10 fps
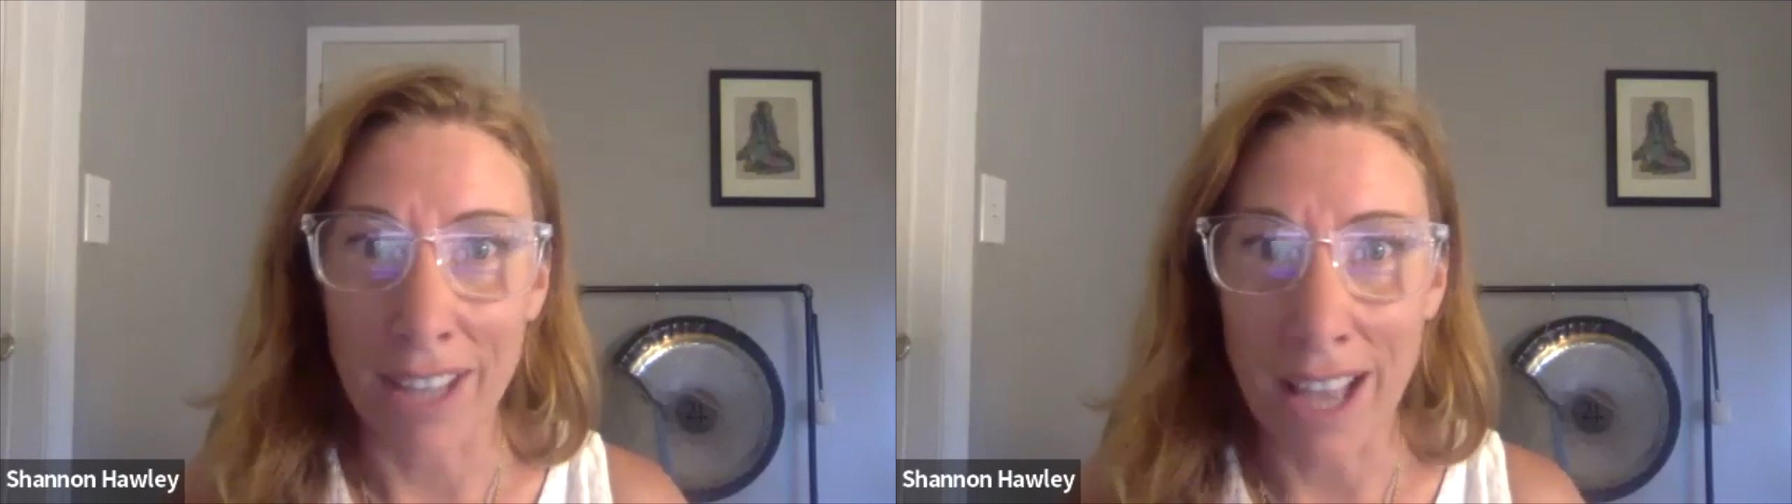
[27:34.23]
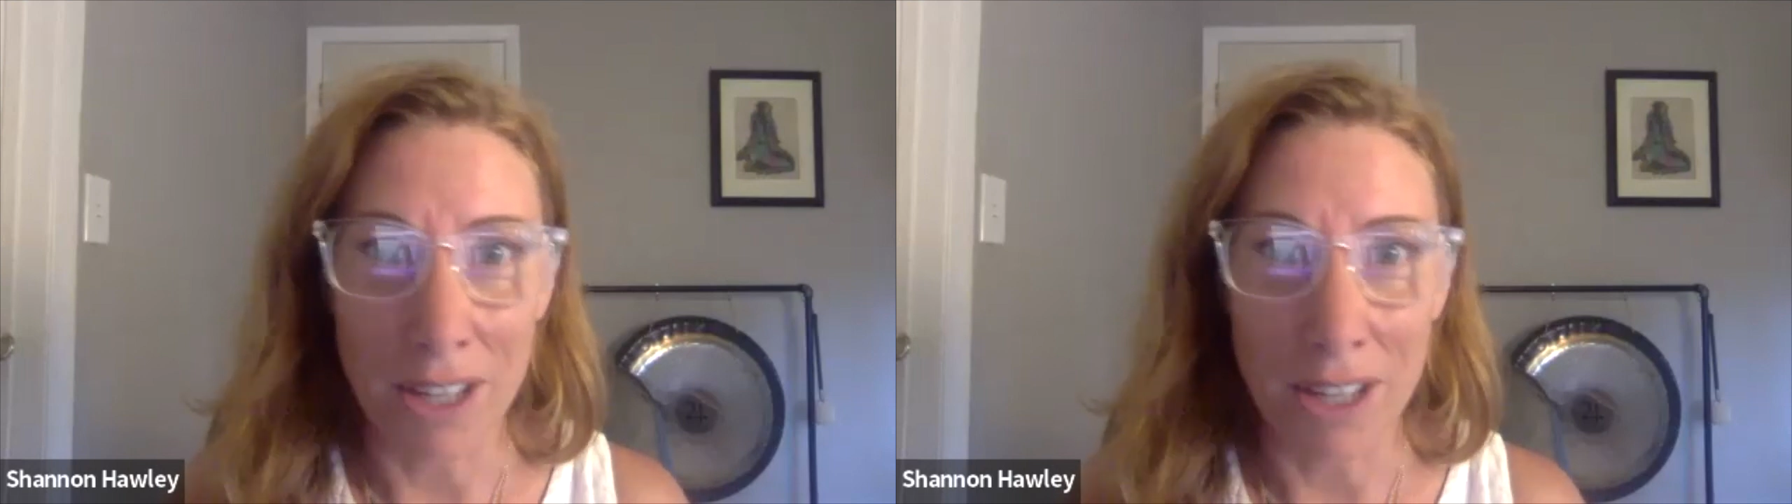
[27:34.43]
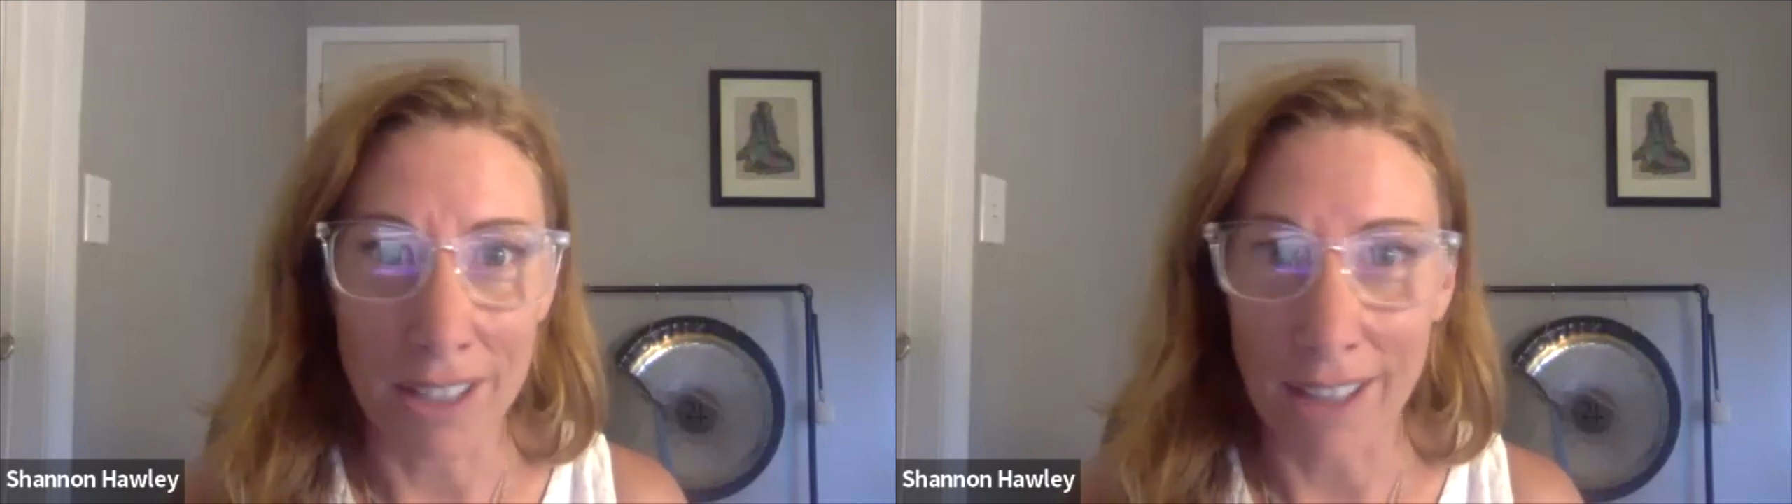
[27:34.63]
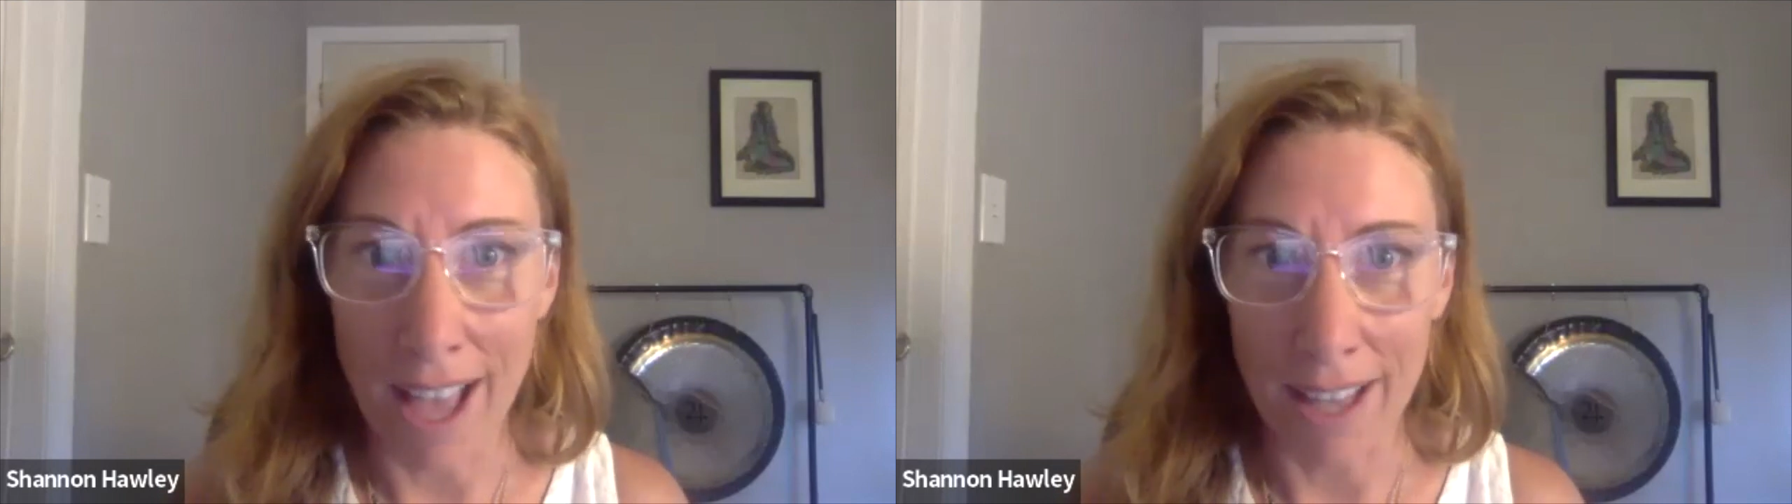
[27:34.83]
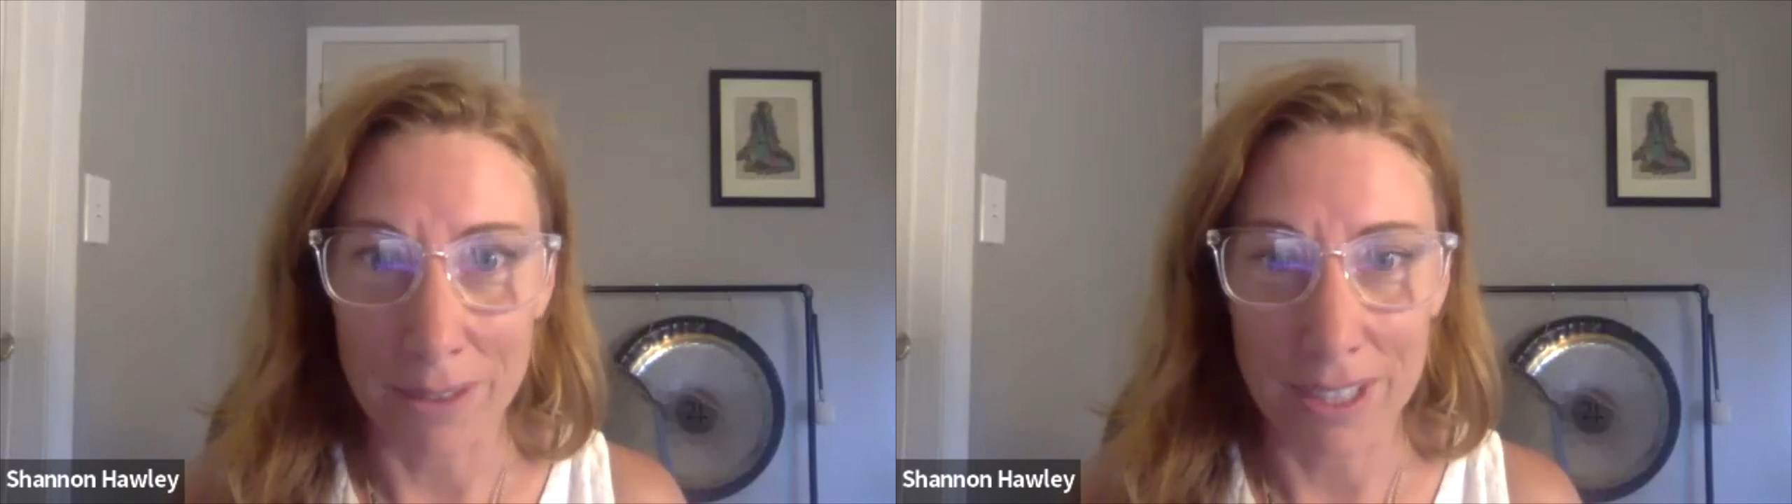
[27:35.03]
out our
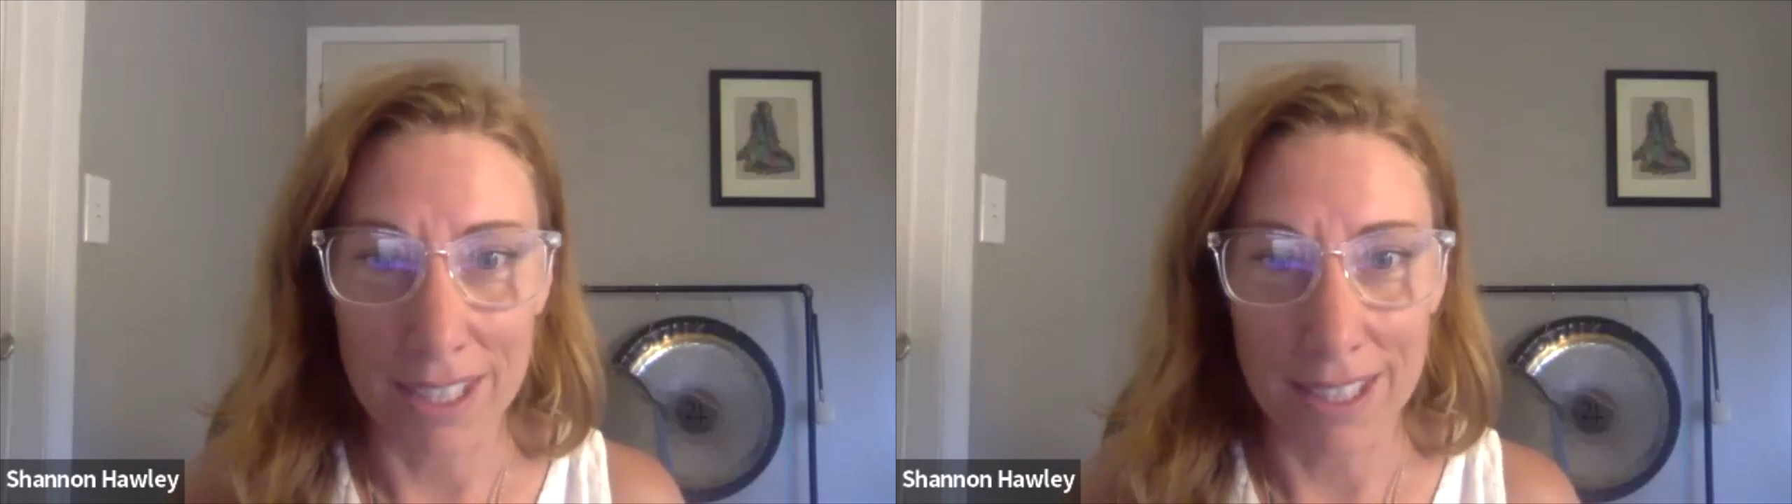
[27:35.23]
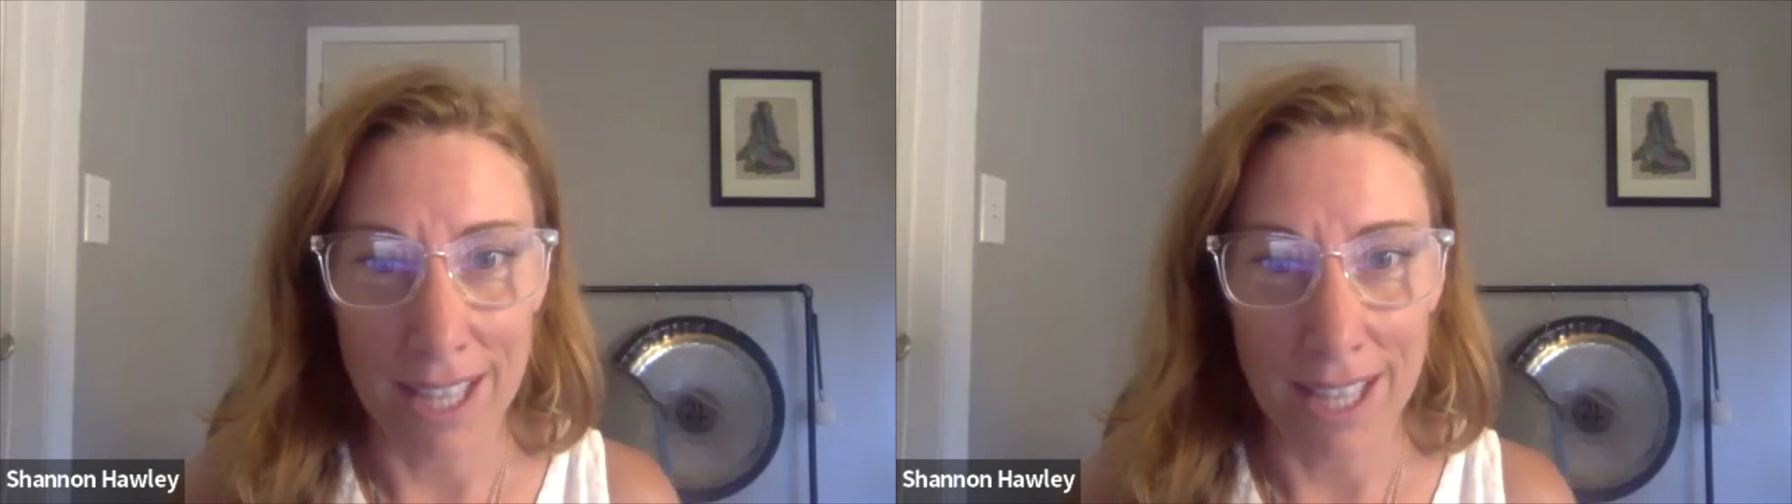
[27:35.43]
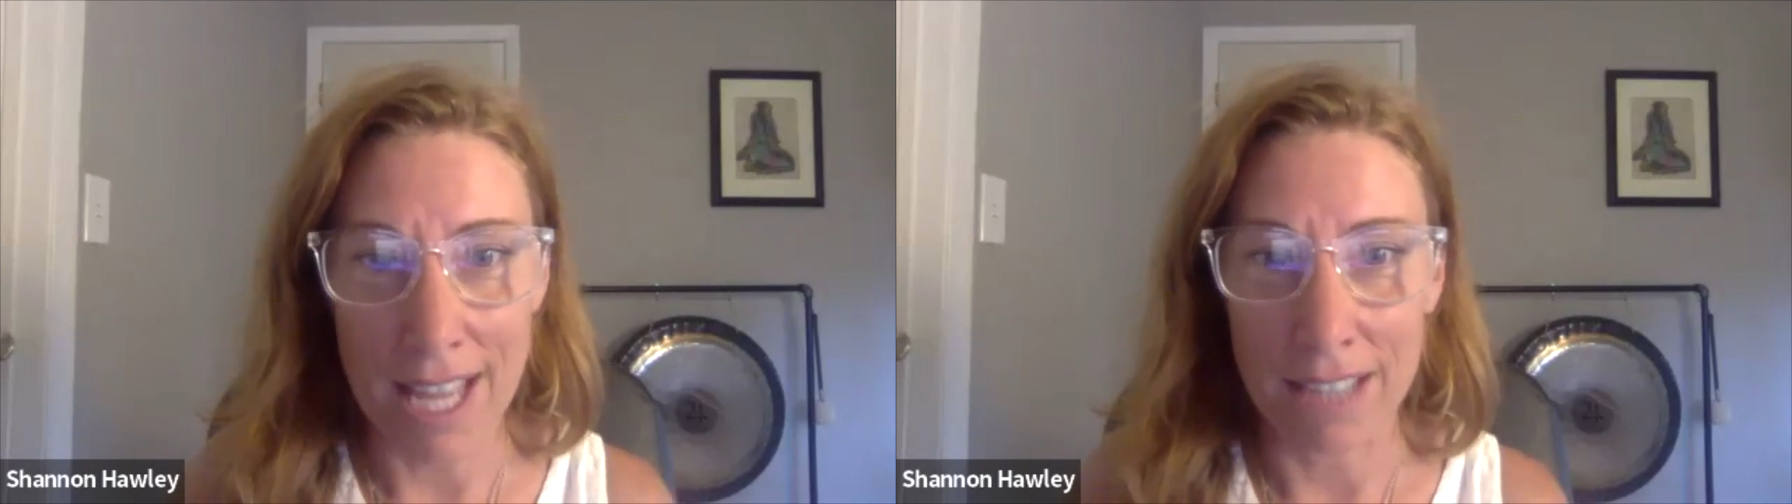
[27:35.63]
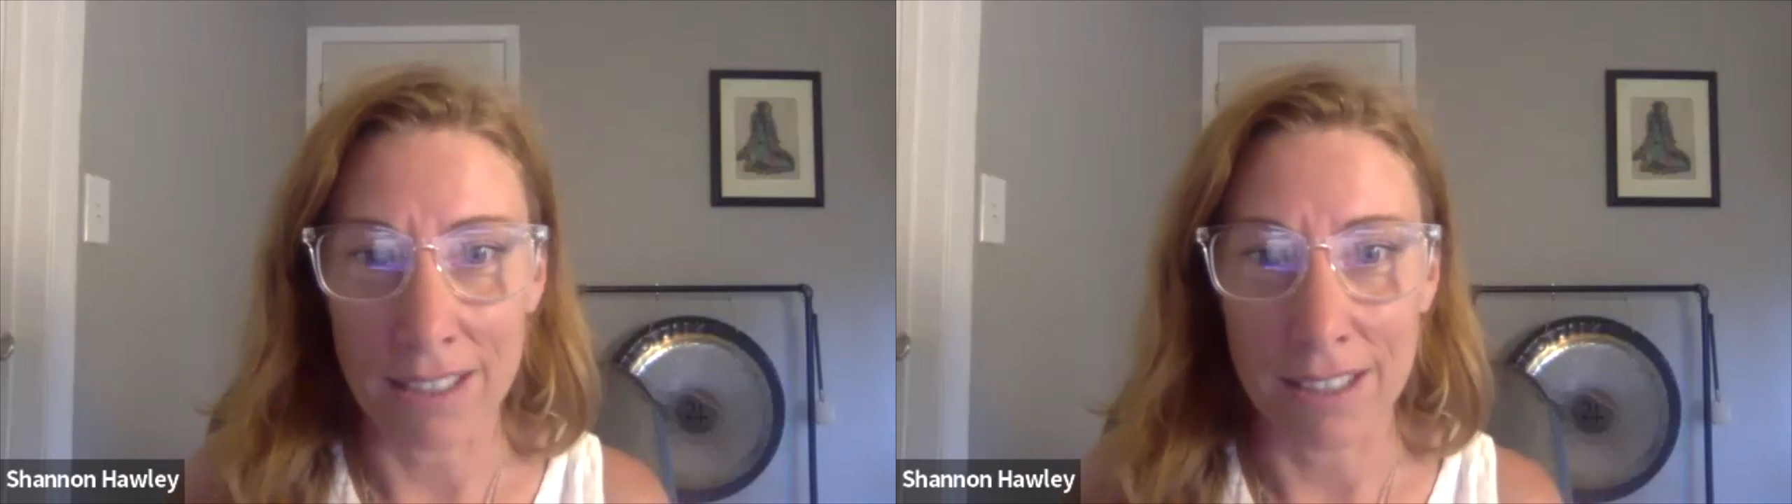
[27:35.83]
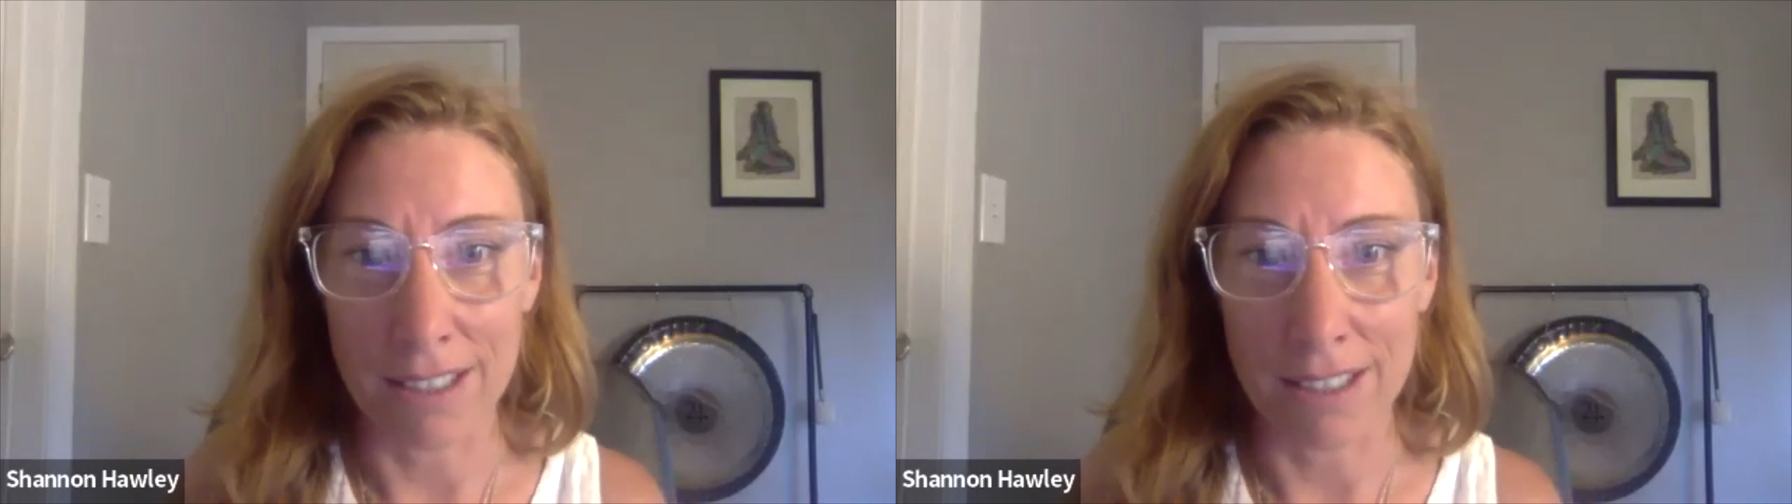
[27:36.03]
lives and